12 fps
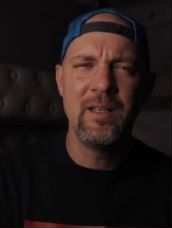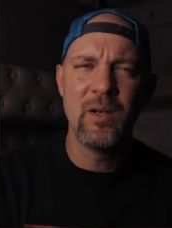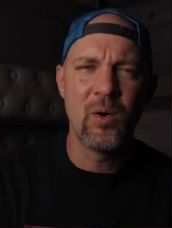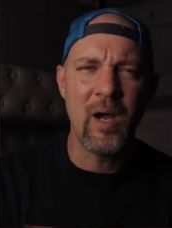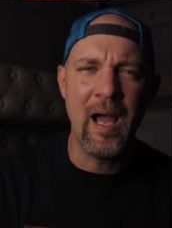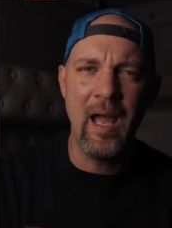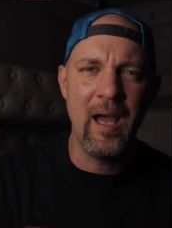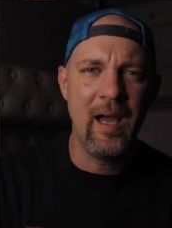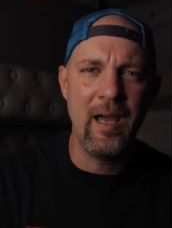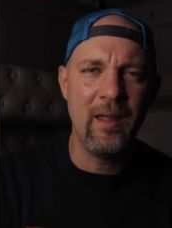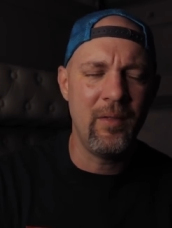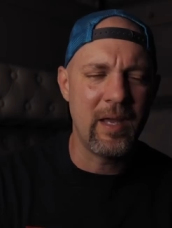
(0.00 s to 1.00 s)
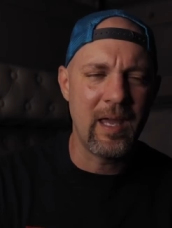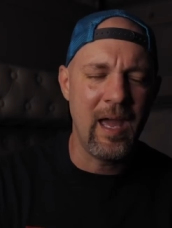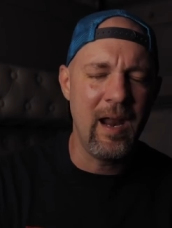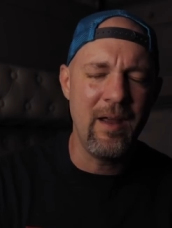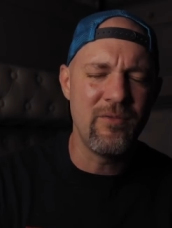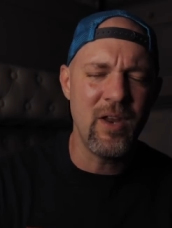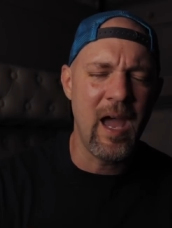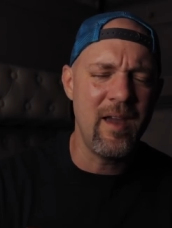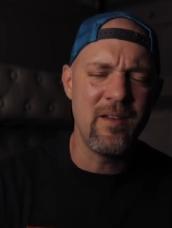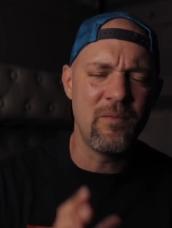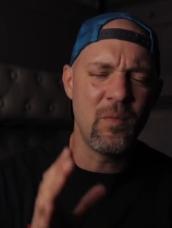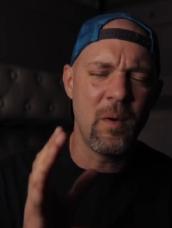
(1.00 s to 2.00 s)
you know, I, I like I
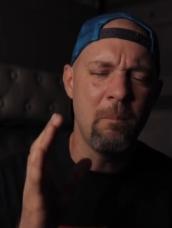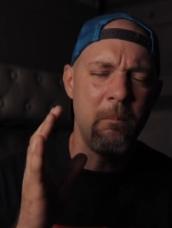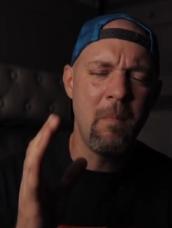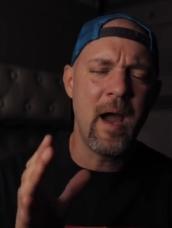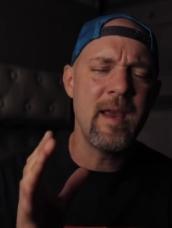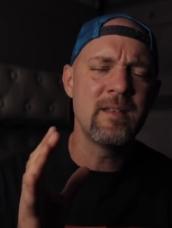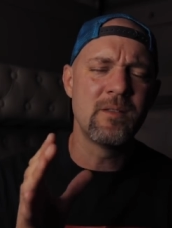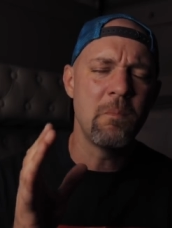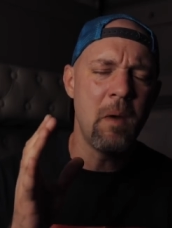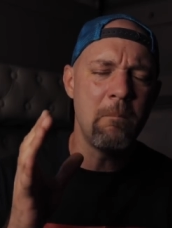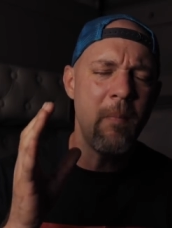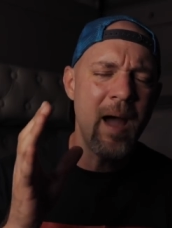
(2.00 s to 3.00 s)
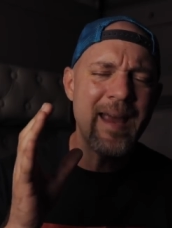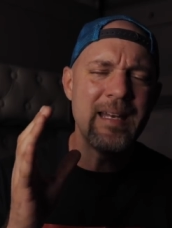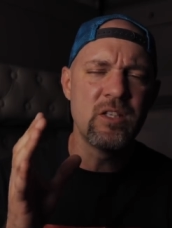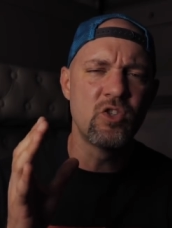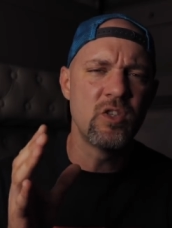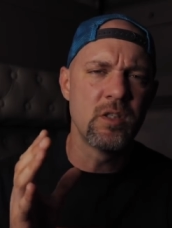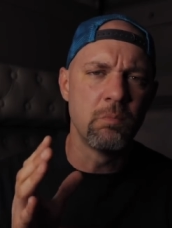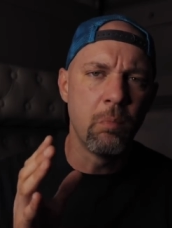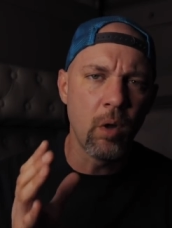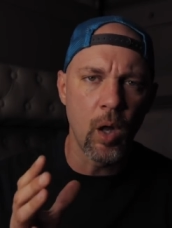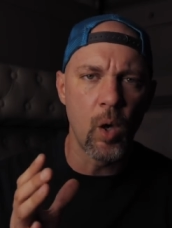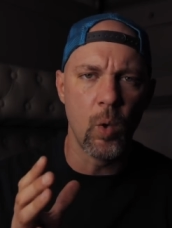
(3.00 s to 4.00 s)
have I my mind is
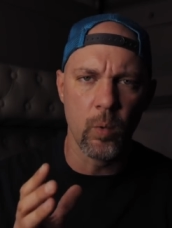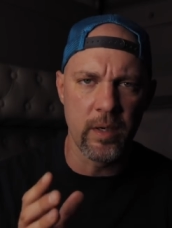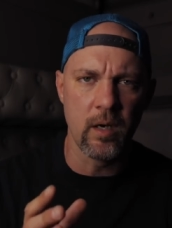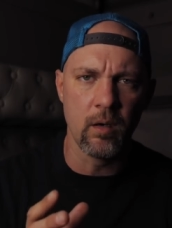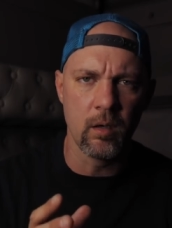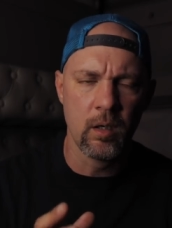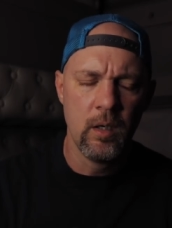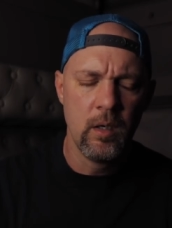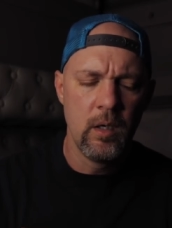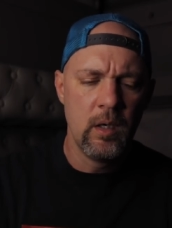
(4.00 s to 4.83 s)
just blown here.